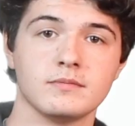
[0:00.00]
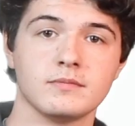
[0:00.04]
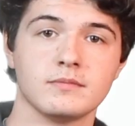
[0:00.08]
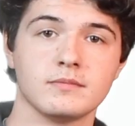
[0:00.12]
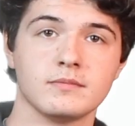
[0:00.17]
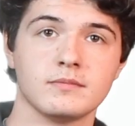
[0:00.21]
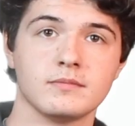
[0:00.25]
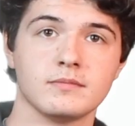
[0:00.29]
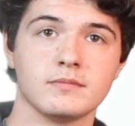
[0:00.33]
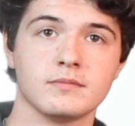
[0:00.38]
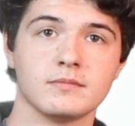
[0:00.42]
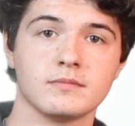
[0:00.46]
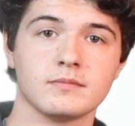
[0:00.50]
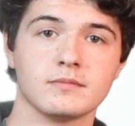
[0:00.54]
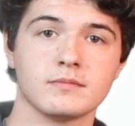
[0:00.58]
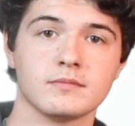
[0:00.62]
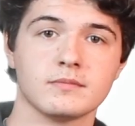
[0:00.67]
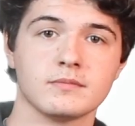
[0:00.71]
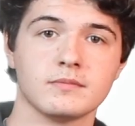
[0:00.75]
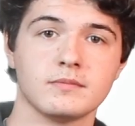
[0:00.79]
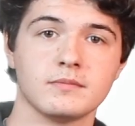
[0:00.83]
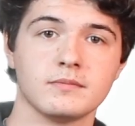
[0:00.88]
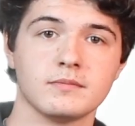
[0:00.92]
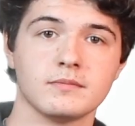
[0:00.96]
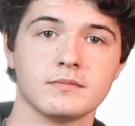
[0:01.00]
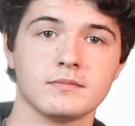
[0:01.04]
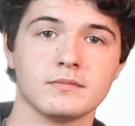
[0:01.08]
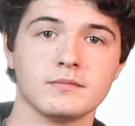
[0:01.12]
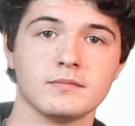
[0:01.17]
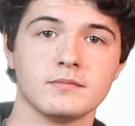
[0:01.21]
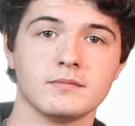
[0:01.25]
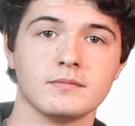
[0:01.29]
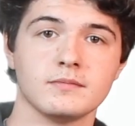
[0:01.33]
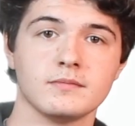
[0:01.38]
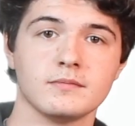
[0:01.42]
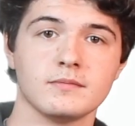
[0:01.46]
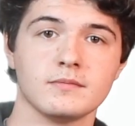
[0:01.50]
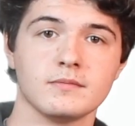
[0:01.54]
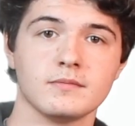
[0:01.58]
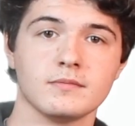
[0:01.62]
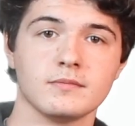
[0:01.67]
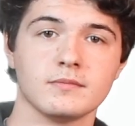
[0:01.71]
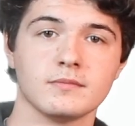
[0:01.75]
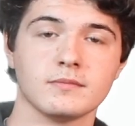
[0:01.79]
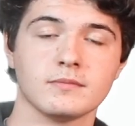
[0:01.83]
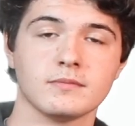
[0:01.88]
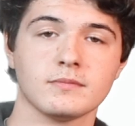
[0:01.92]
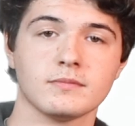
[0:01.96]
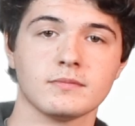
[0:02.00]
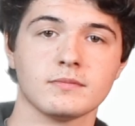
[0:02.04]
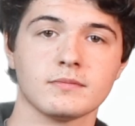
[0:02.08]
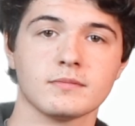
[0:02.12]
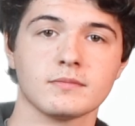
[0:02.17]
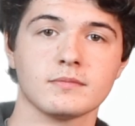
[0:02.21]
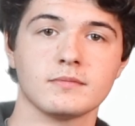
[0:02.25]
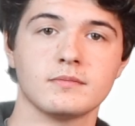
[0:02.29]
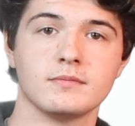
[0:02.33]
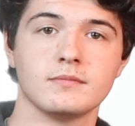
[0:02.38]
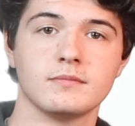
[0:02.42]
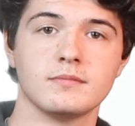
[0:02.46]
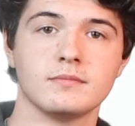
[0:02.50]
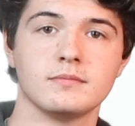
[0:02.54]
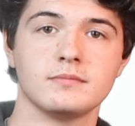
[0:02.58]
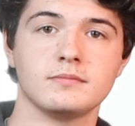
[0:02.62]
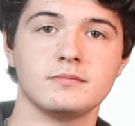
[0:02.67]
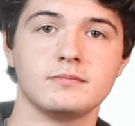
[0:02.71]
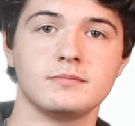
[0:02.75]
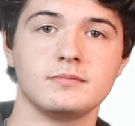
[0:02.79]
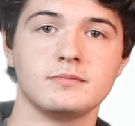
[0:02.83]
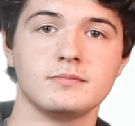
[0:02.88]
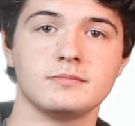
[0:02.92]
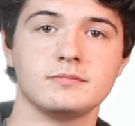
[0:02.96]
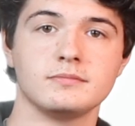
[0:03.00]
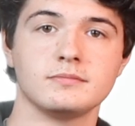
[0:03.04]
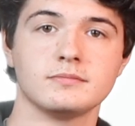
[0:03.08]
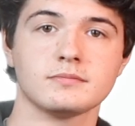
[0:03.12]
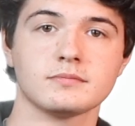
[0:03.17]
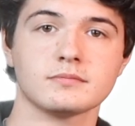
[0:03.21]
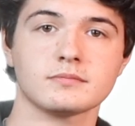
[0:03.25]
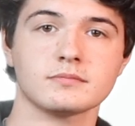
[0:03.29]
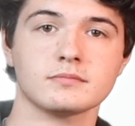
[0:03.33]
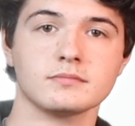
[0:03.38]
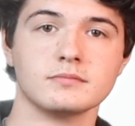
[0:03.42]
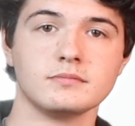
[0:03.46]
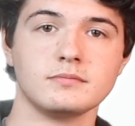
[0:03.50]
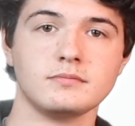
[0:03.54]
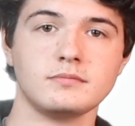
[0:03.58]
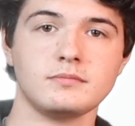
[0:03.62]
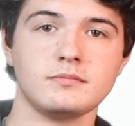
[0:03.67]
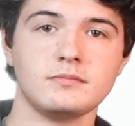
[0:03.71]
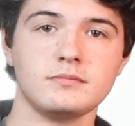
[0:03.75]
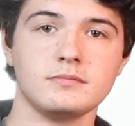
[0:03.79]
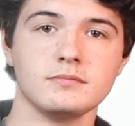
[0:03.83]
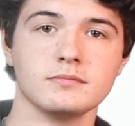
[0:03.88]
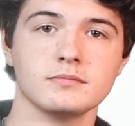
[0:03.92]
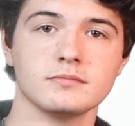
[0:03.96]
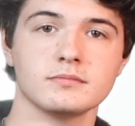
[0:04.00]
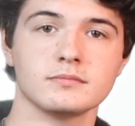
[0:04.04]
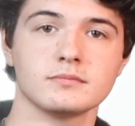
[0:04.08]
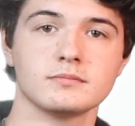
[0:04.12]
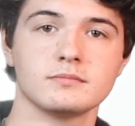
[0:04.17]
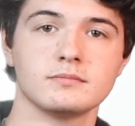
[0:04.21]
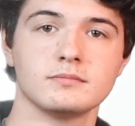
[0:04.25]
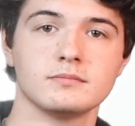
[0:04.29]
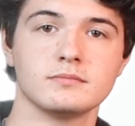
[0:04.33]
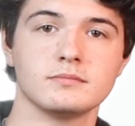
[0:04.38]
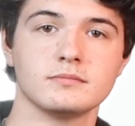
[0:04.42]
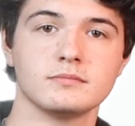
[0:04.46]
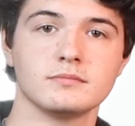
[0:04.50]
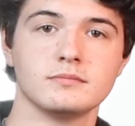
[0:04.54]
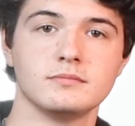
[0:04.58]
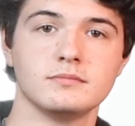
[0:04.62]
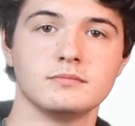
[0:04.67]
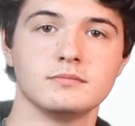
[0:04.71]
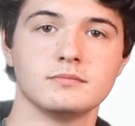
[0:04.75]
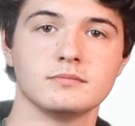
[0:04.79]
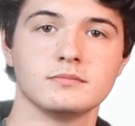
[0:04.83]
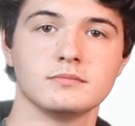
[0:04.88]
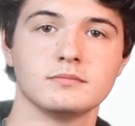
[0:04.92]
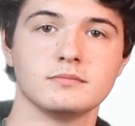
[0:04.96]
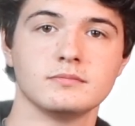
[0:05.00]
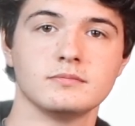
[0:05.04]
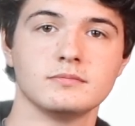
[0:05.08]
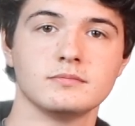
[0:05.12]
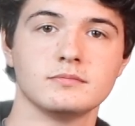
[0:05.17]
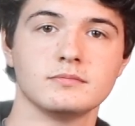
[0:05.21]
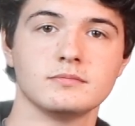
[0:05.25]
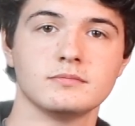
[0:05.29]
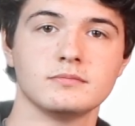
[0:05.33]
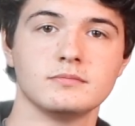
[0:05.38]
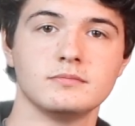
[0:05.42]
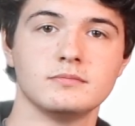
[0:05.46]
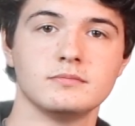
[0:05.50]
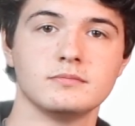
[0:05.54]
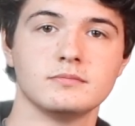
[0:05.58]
(not speaking)